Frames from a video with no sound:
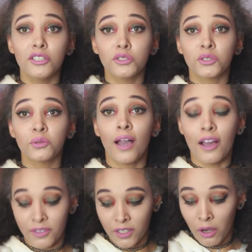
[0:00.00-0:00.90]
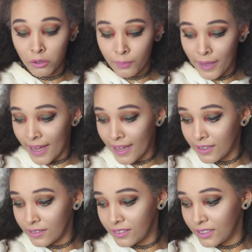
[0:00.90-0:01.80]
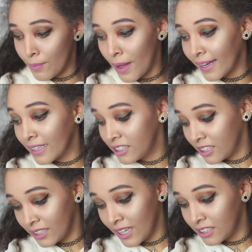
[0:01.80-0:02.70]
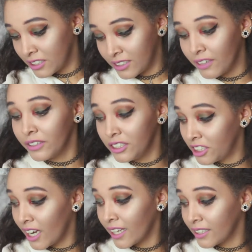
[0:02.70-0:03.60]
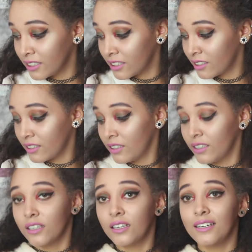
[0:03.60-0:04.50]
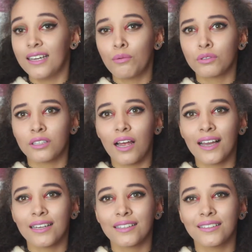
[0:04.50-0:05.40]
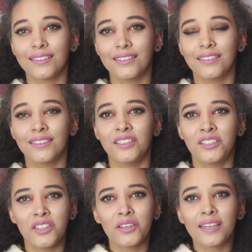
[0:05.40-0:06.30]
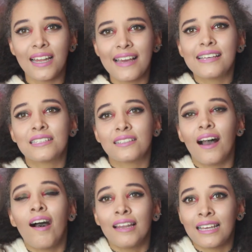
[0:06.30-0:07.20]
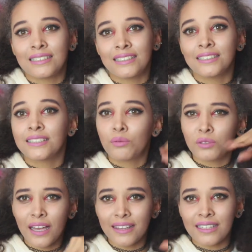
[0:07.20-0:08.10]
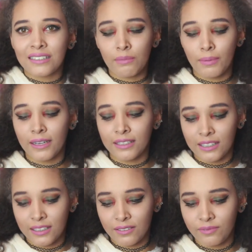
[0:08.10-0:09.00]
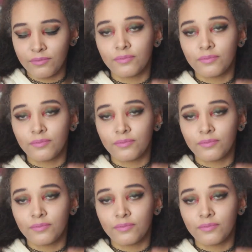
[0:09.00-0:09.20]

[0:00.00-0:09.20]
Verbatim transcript: used to have an old pair. The packaging has definitely changed. It was like, you know Claire's eyelashes? It was like that type of packaging.